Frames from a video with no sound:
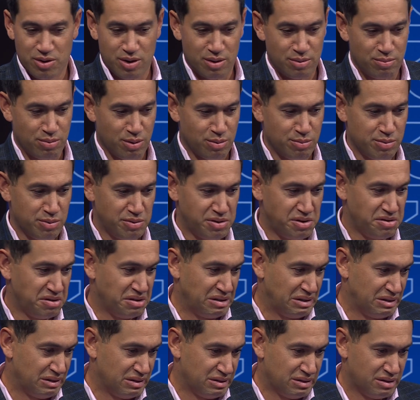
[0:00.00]
probably
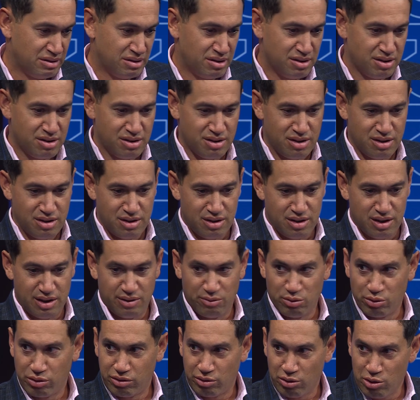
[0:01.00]

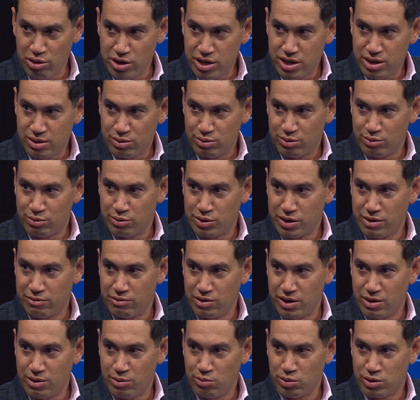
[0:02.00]
level 3 or whatever
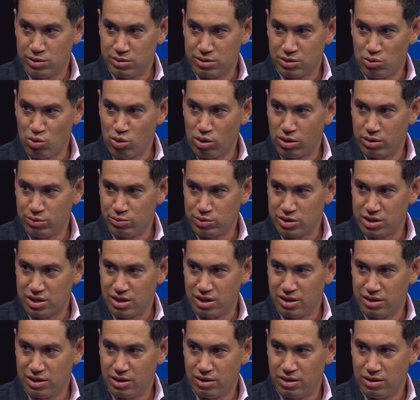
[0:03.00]
that was. Auckland was
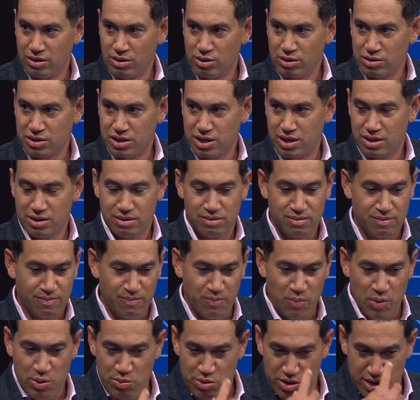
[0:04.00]
still in lockdown.
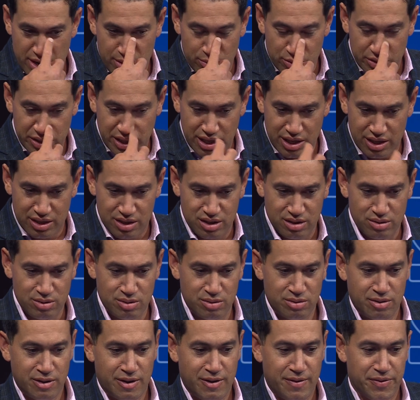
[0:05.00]
We weren't able to get to
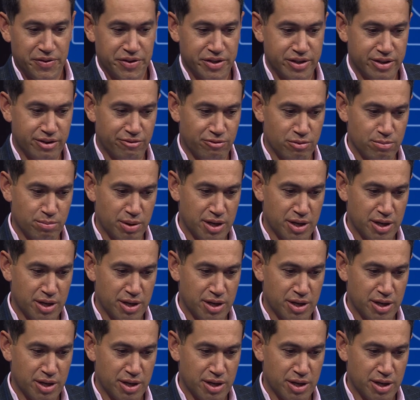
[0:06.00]
different